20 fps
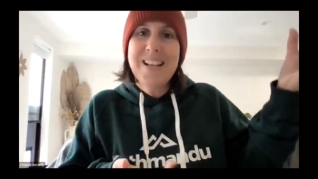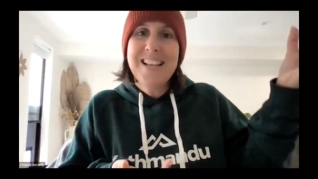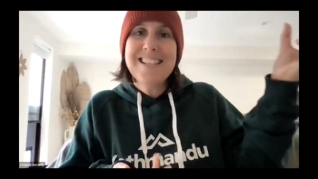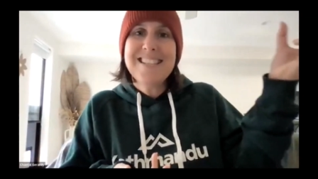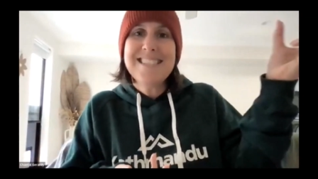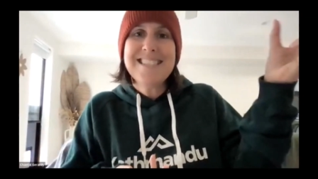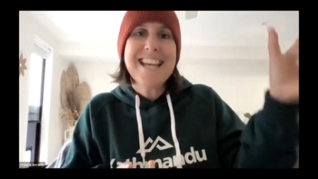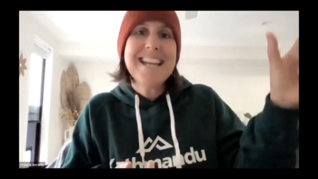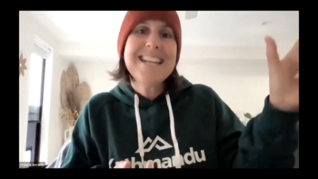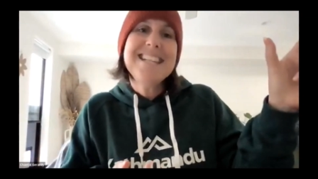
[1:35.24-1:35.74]

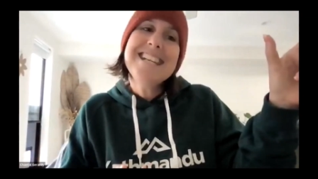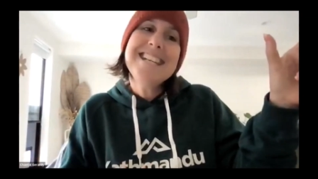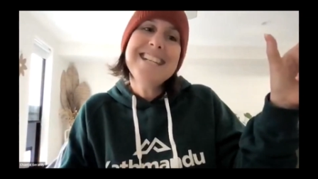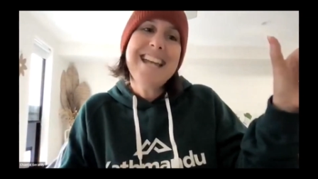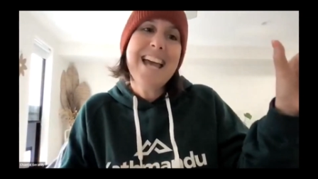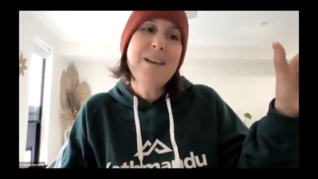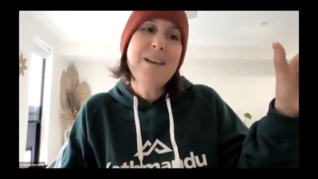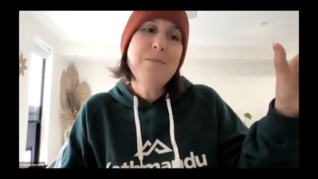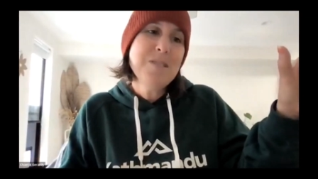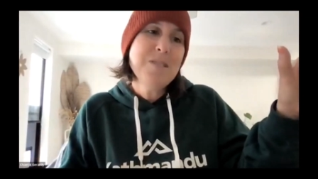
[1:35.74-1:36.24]
sending
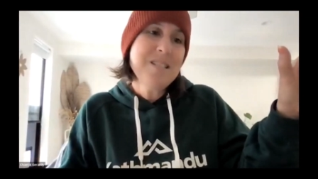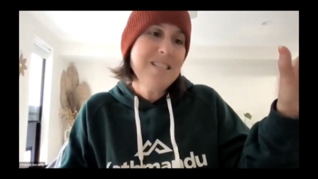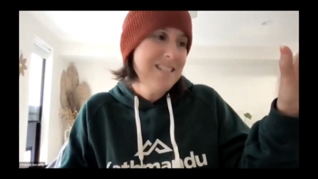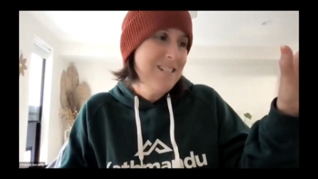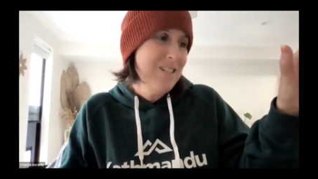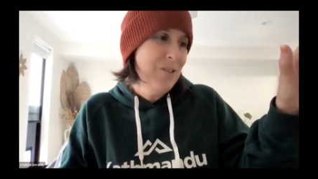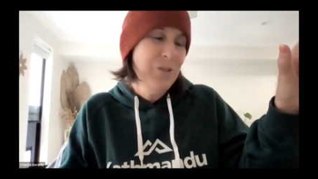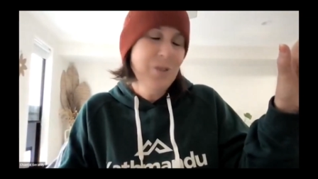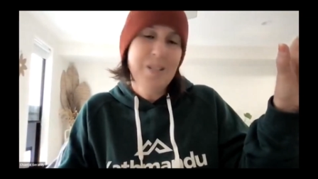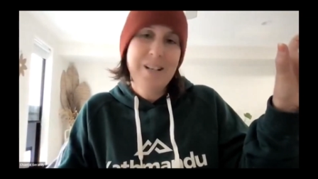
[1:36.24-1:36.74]
name was
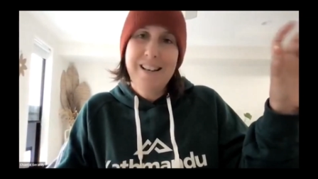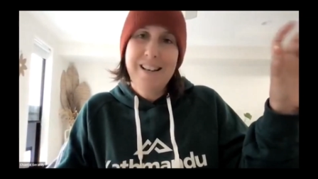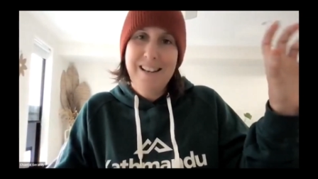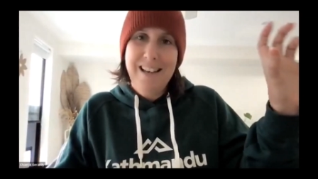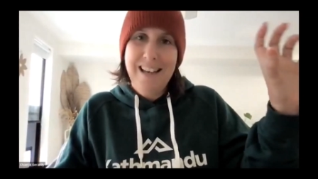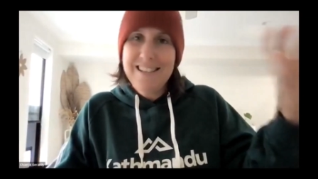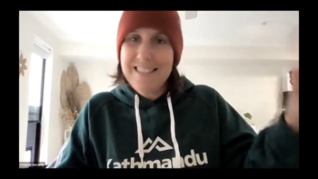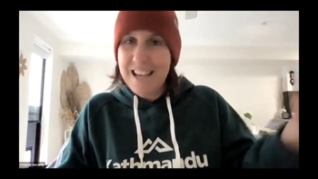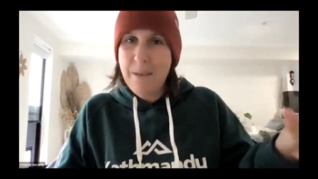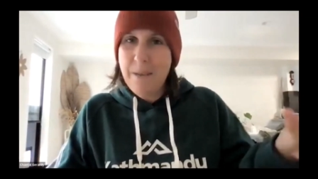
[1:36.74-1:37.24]
still
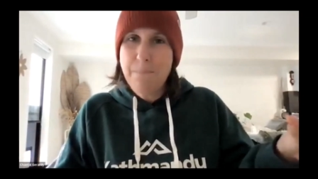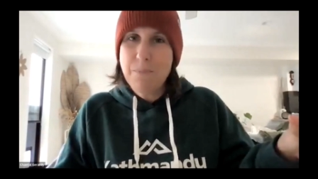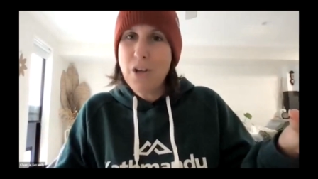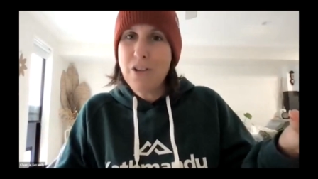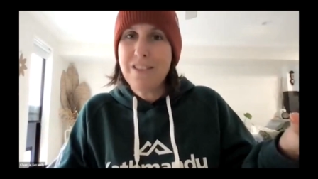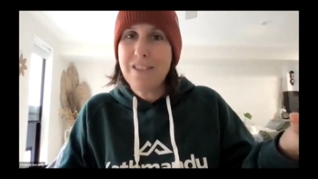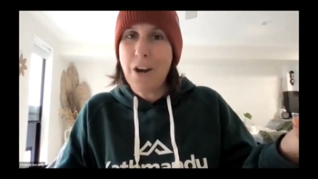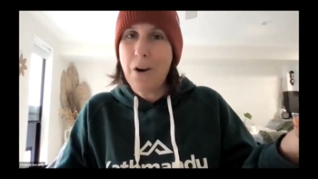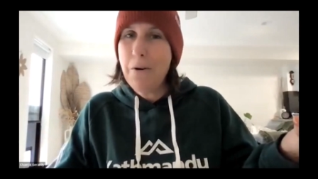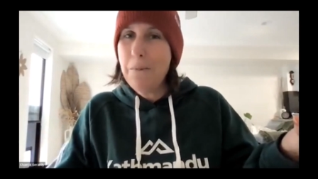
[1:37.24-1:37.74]
as a
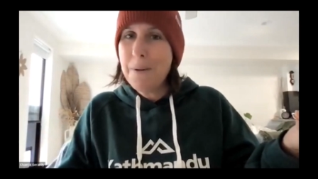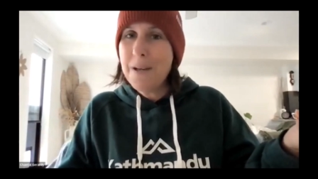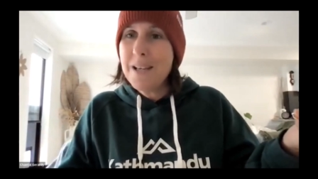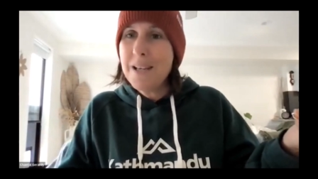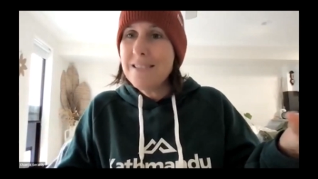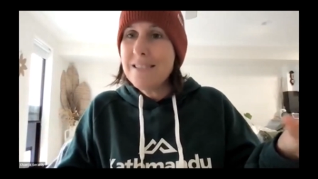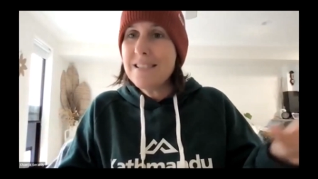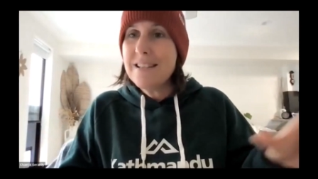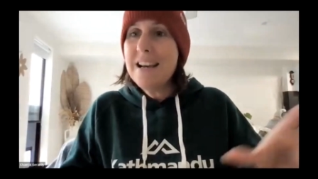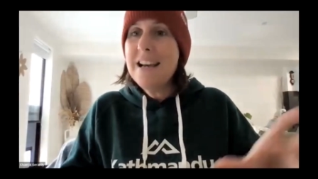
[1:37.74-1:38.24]

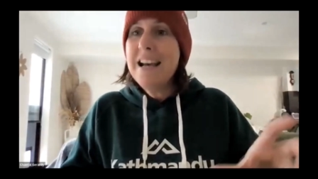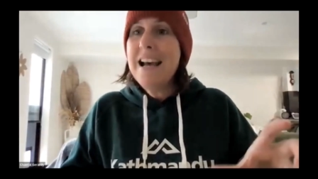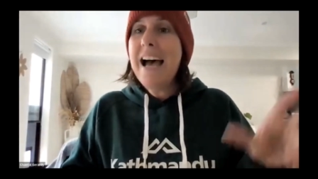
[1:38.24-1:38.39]
hypnotherapist.